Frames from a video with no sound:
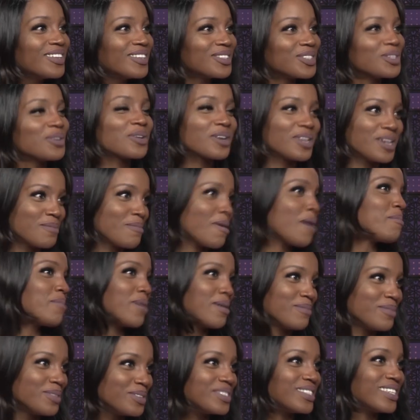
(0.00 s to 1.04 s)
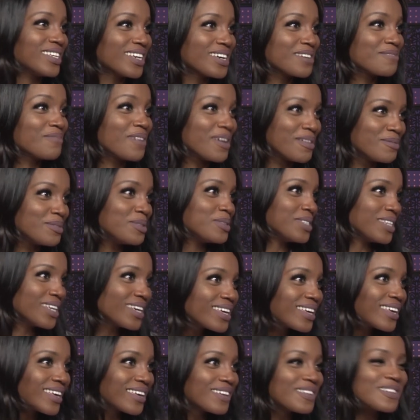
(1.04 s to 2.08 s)
talking about my music, my mm-hmm.
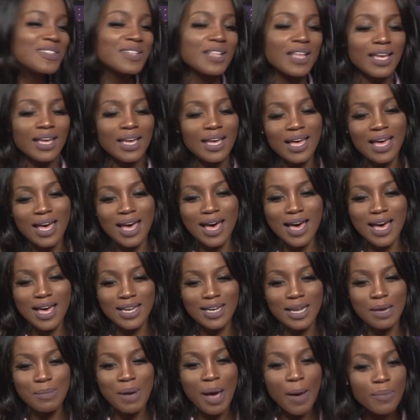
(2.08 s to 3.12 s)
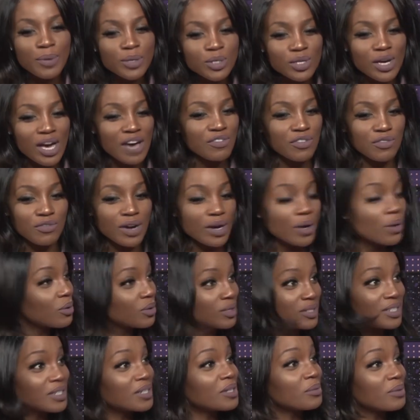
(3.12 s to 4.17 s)
music. And I'm happy to have a
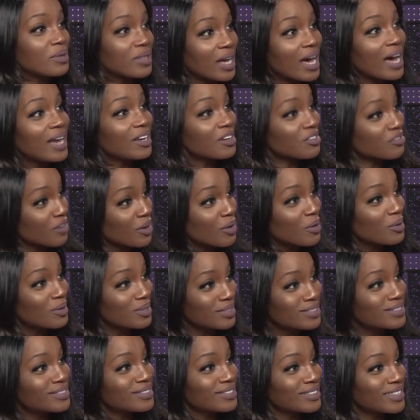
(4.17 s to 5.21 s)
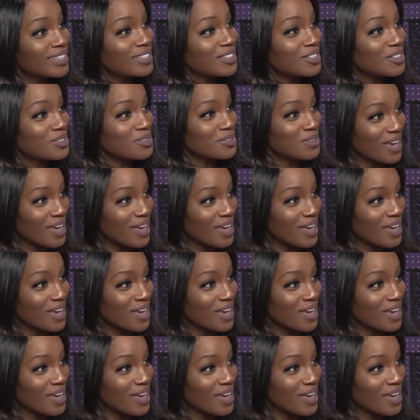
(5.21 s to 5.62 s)
record deal with Island Records in the